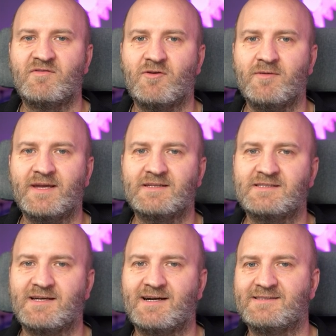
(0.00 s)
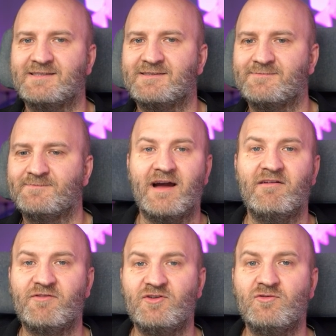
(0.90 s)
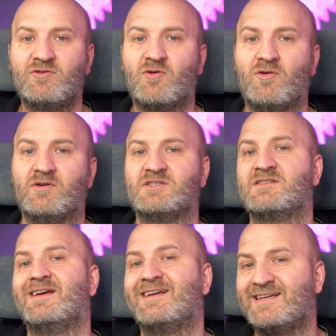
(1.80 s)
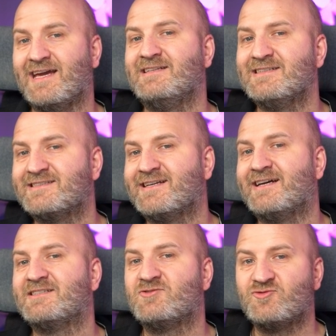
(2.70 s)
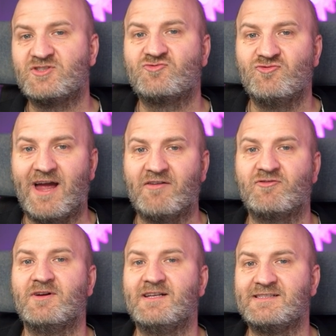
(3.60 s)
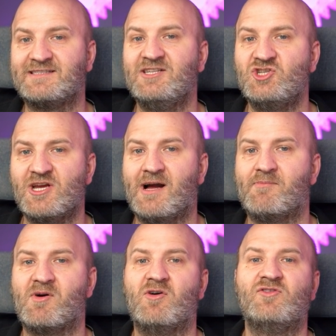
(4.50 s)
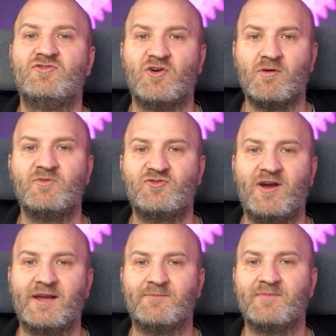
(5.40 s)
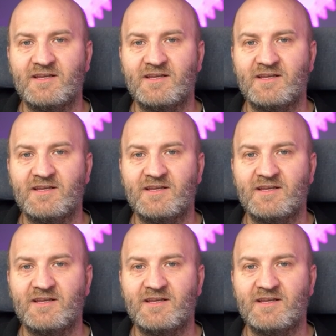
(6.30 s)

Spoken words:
Before we get started, I have a new course, Getting Started with GraphQL and C# on DomTrain.